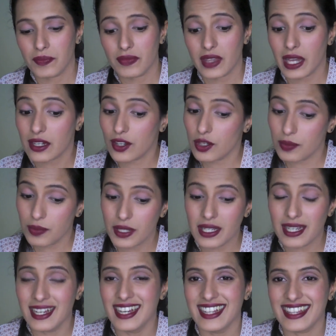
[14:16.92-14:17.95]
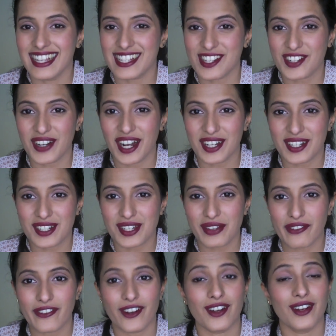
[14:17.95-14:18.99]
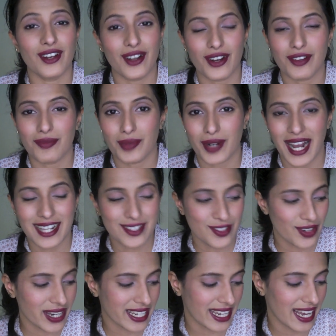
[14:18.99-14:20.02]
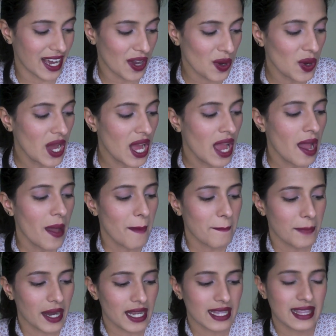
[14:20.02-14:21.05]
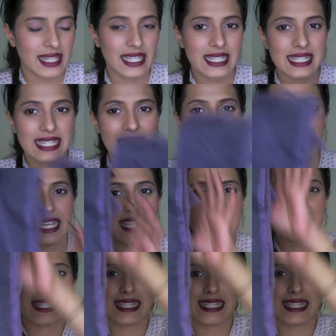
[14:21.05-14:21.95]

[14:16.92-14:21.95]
that could be the strategy for a lot of brands right now. But this is